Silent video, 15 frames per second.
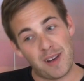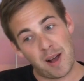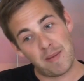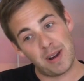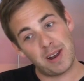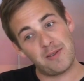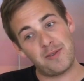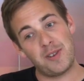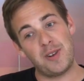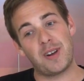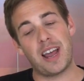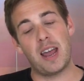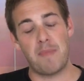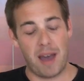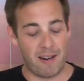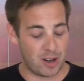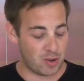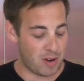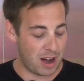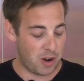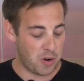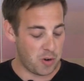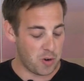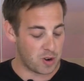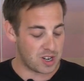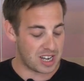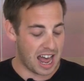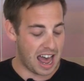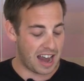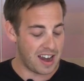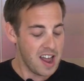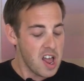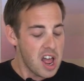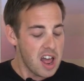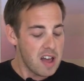family of UK parish records. And